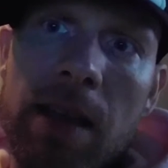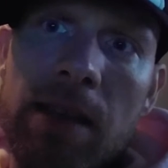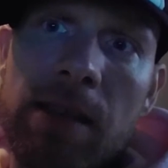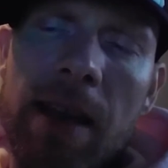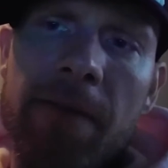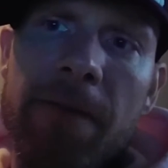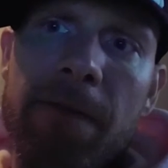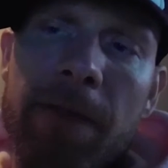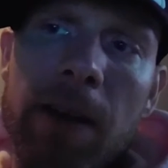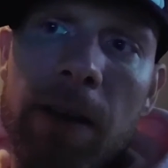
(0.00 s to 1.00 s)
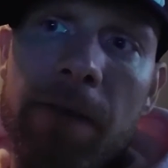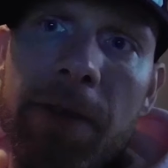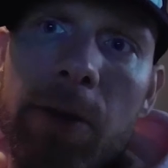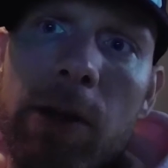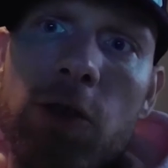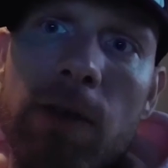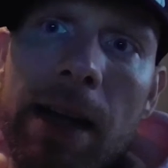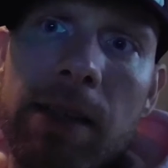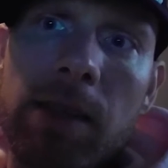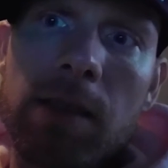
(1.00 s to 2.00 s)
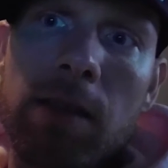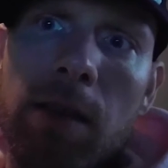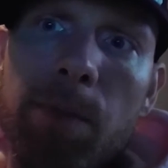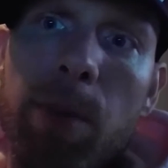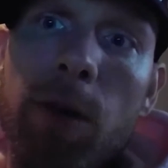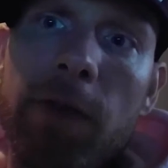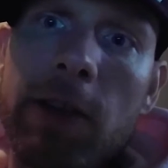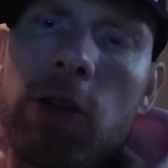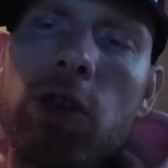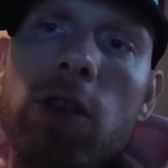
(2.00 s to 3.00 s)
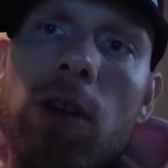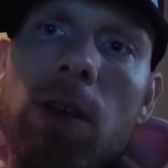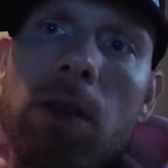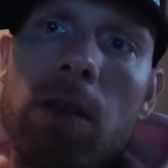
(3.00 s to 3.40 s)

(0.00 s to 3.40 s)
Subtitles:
is that very few address birth control.